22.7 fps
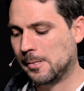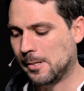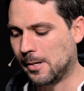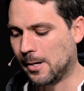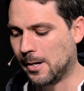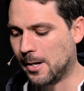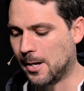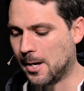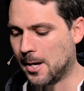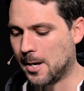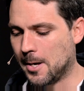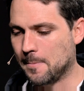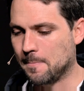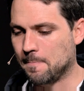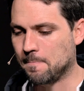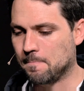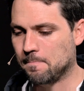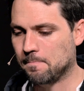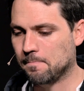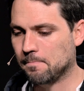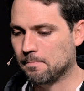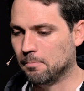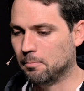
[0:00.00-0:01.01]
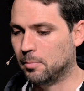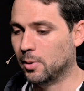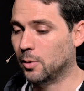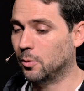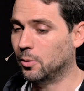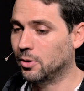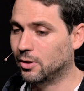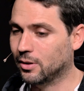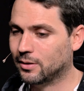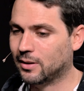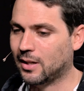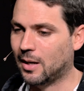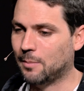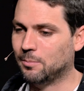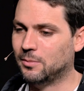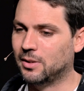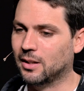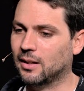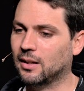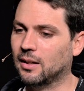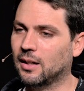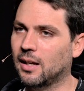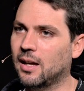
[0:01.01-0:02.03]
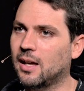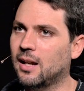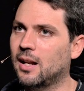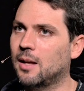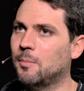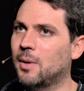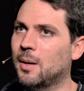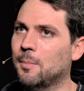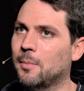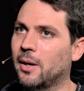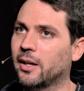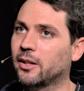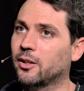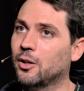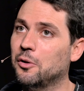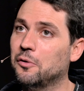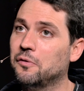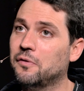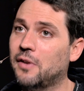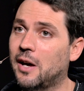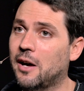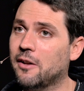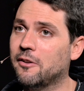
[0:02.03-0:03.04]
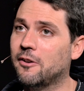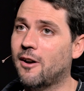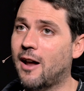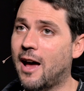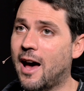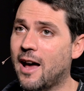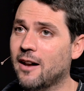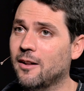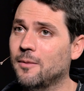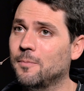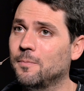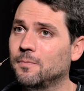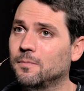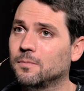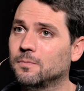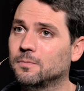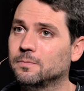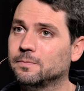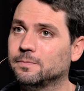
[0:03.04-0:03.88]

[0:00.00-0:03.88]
But we just kept digging in. I met my co-founder, Adam.